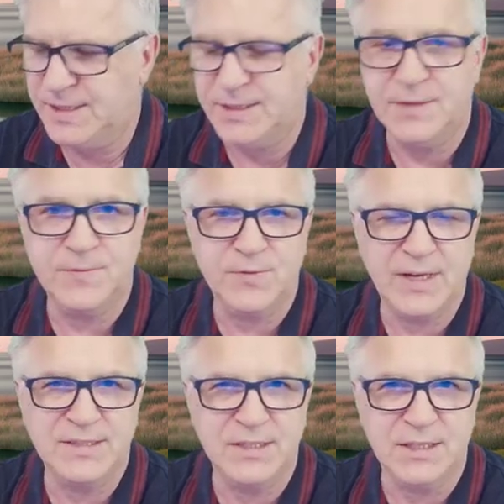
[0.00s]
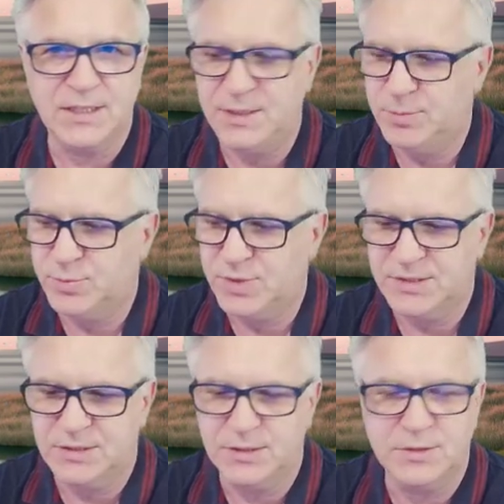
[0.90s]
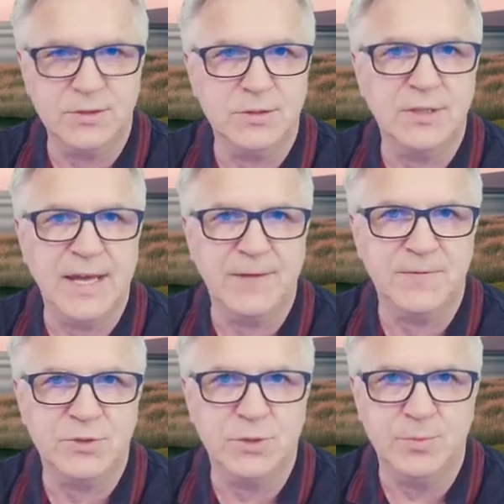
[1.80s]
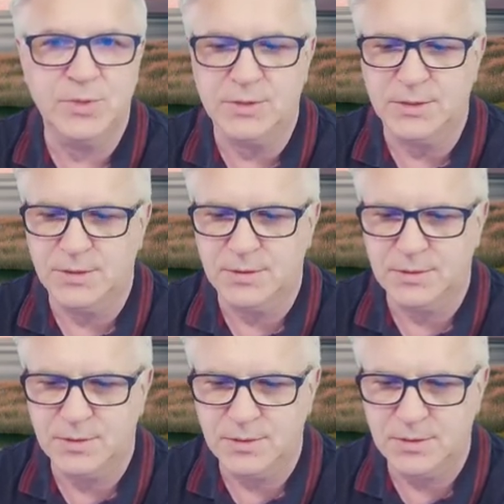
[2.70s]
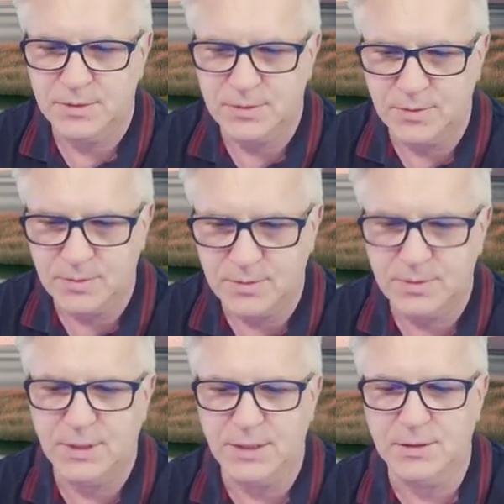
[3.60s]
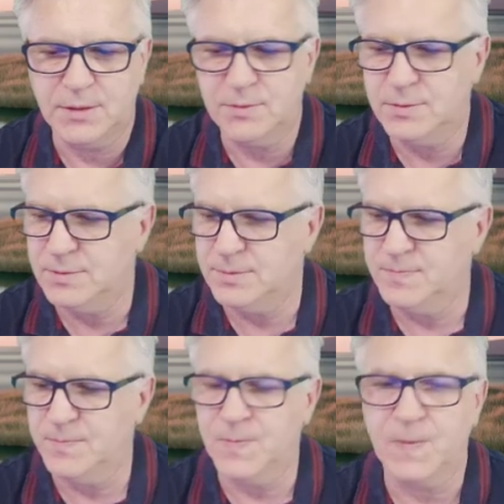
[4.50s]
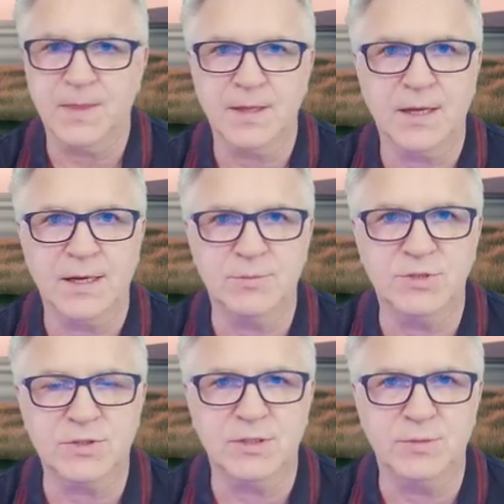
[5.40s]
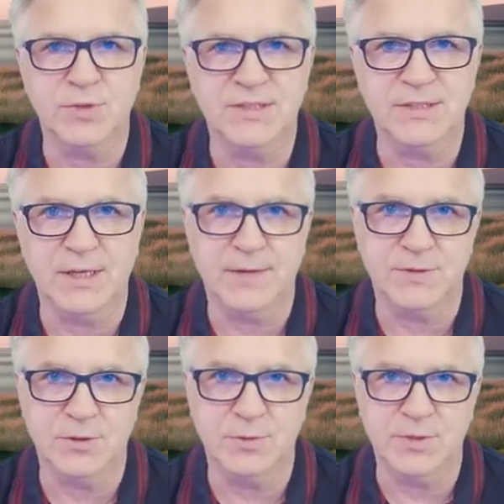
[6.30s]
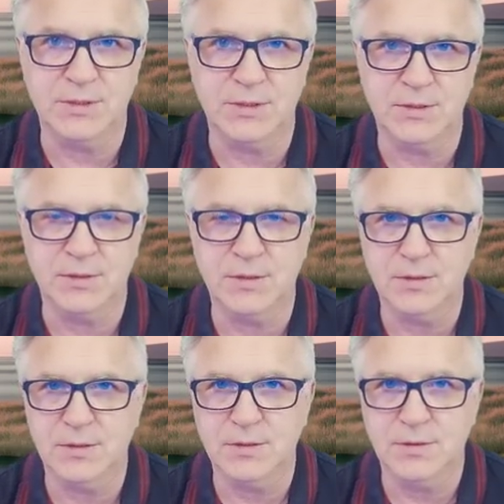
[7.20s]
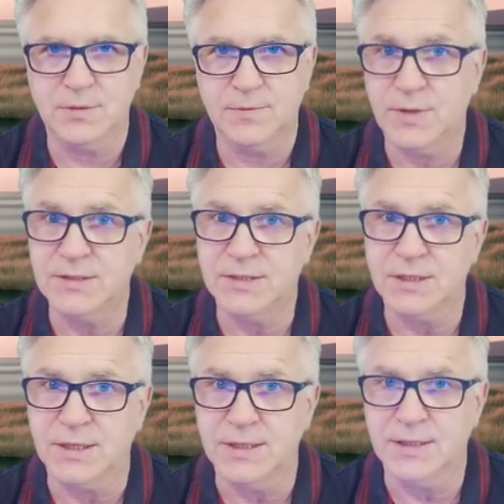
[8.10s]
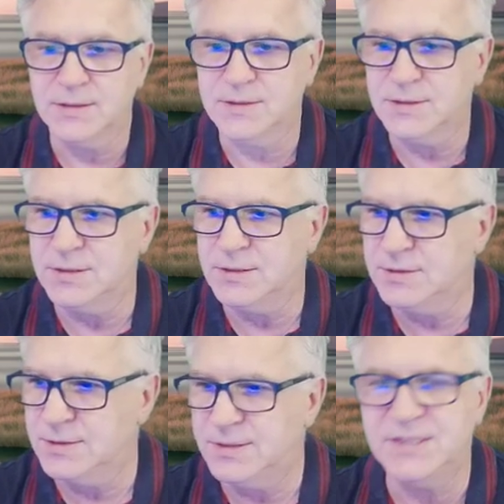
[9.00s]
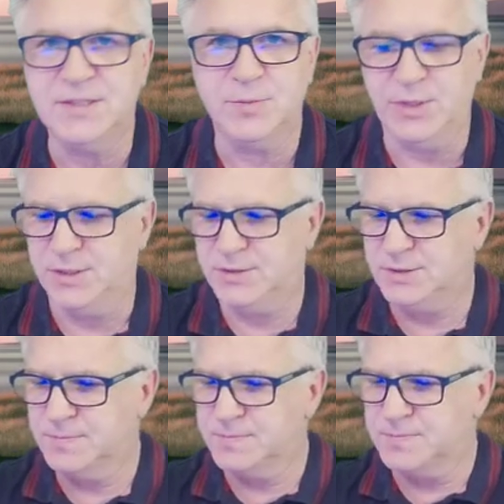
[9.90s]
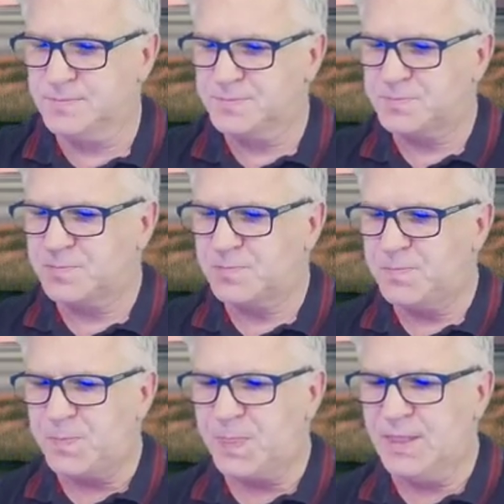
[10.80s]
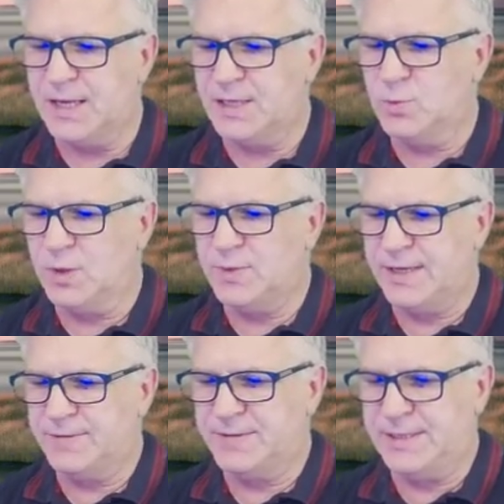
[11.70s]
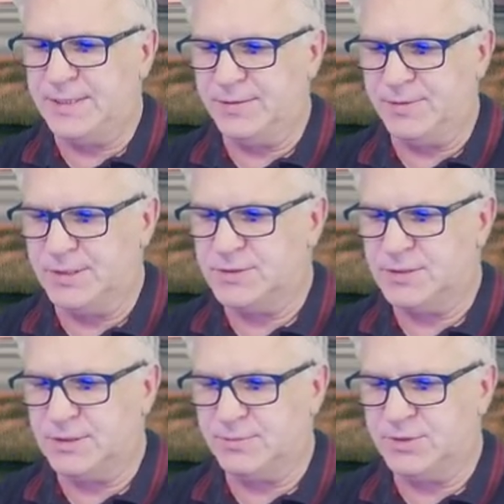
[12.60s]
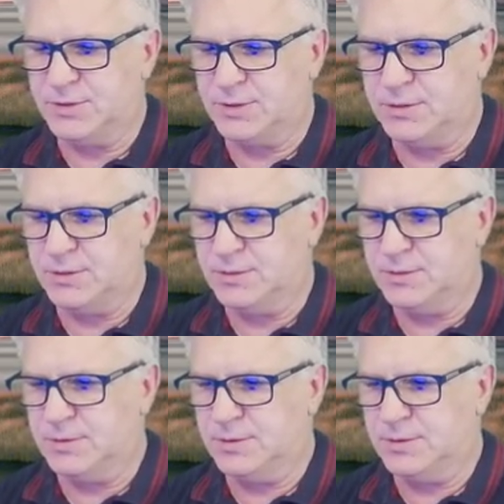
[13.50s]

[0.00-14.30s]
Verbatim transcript: and then frantically press the F2 button. So let go, and I'm just going to press the F2 button frantically until this appears. And what we have here is, I'm just going to